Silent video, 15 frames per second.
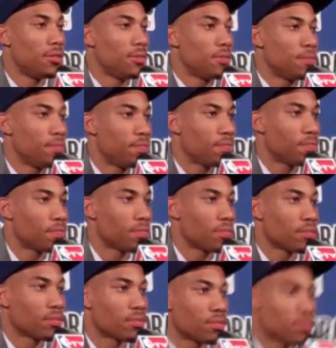
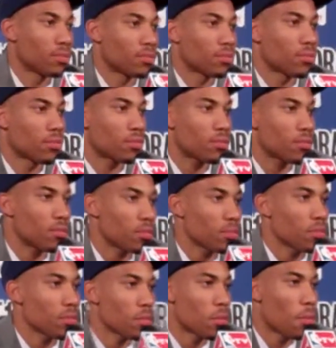Everyone was saying that
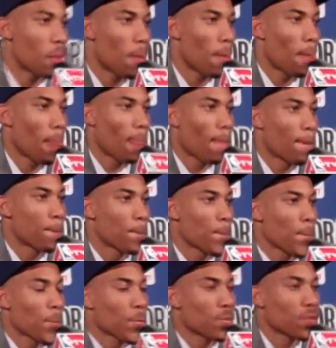you were one of the
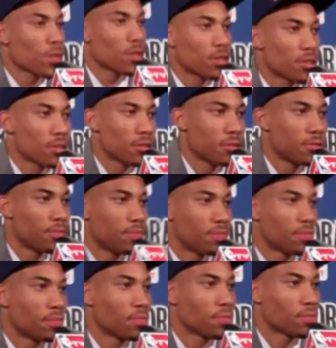guys who was most
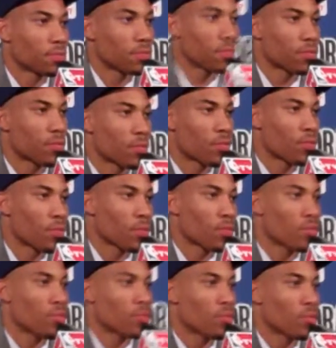NBA ready coming into this
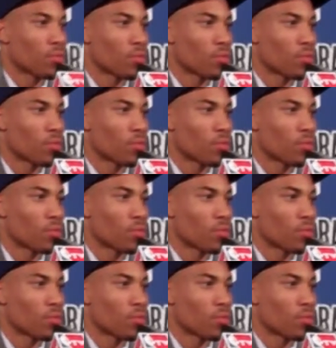draft.